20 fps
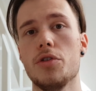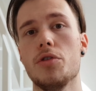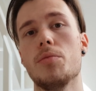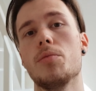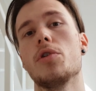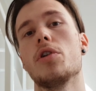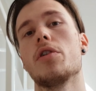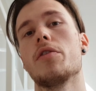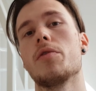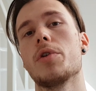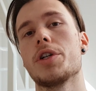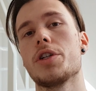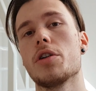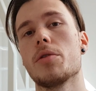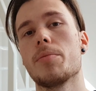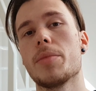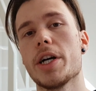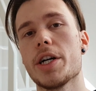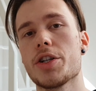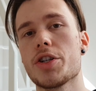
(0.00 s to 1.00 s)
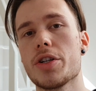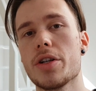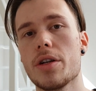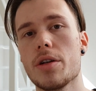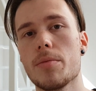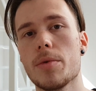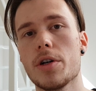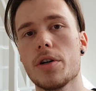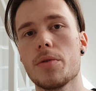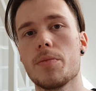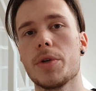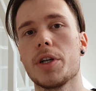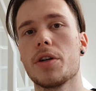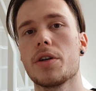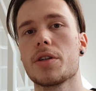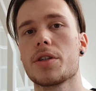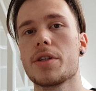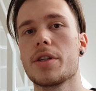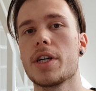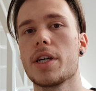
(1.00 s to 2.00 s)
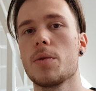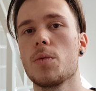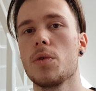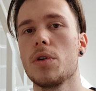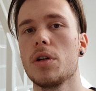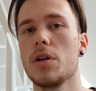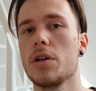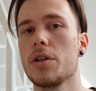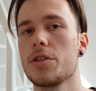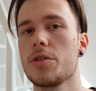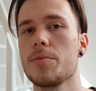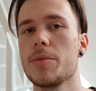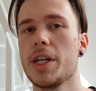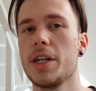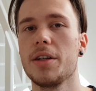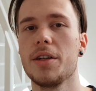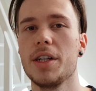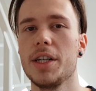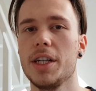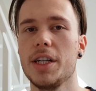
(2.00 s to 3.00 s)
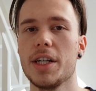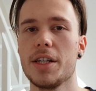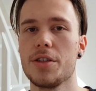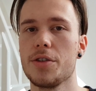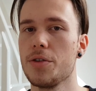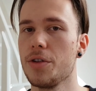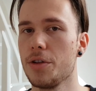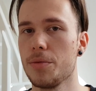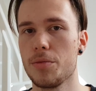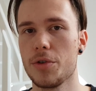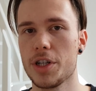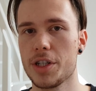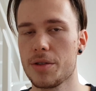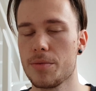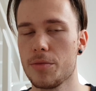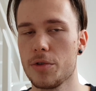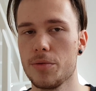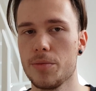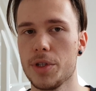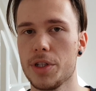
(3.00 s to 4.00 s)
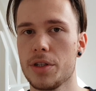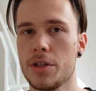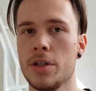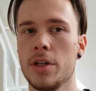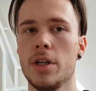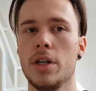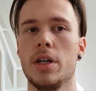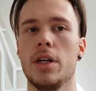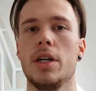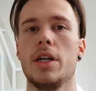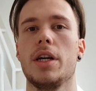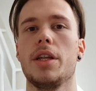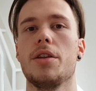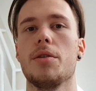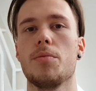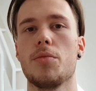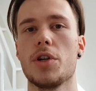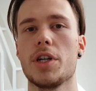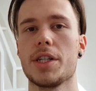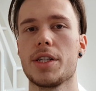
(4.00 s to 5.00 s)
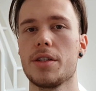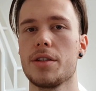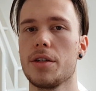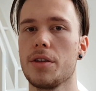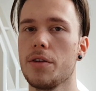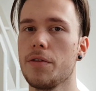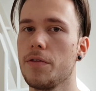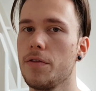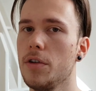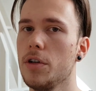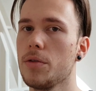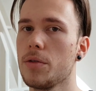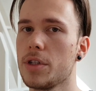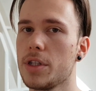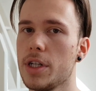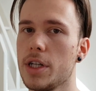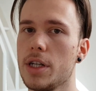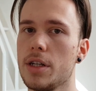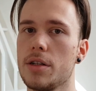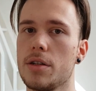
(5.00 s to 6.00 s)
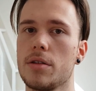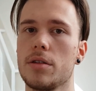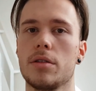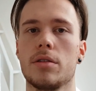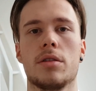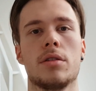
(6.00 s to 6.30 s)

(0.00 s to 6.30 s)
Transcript: more of what you're passionate about, because that will automatically get you in the present moment, the present, in the flow state.